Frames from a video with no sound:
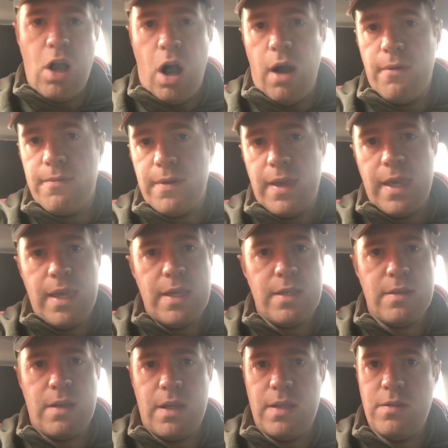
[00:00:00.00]
coffee,
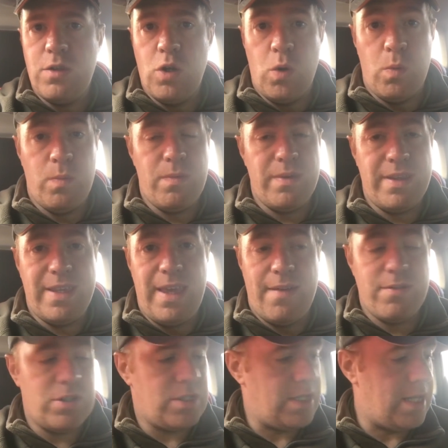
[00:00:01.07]
and, you know,
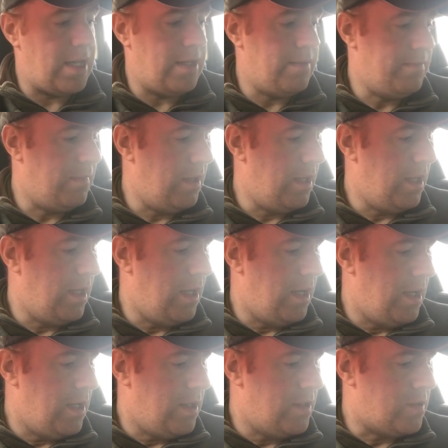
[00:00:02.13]
given to you.
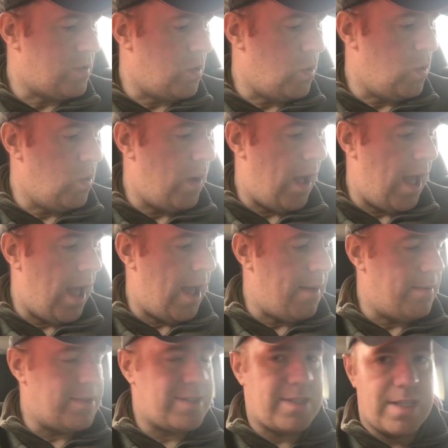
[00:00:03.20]
So
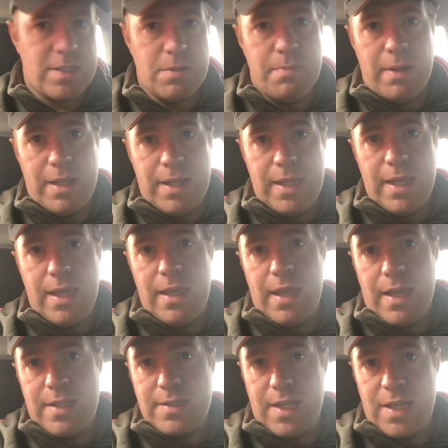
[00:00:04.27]
it's disability
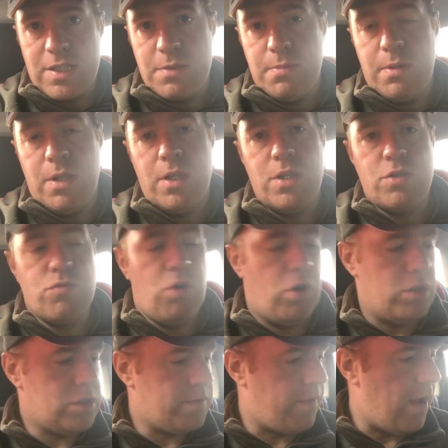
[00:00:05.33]
accessible, there's
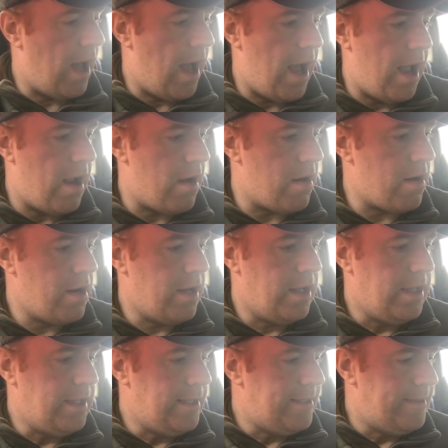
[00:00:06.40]
rods for hire,
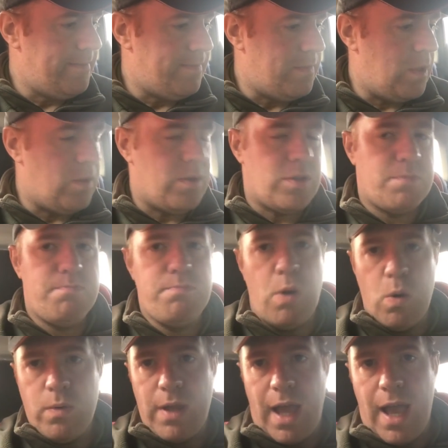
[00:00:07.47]
you know, there's
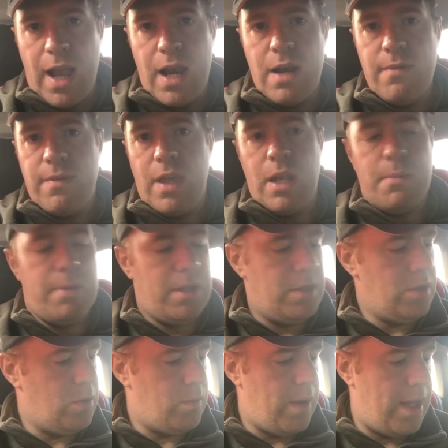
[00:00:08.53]
boat hire available,
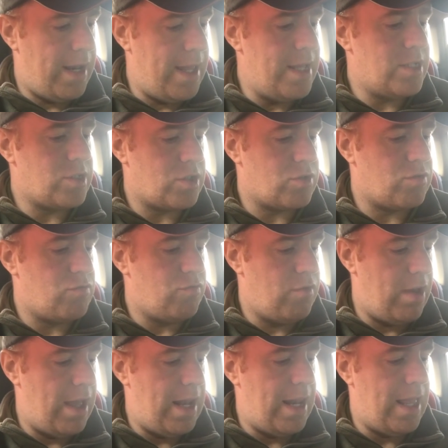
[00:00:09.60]
you know, it is just
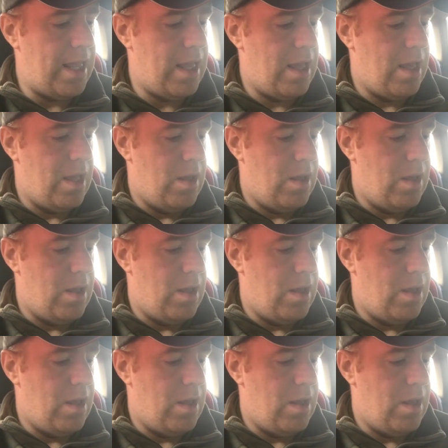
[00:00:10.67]
really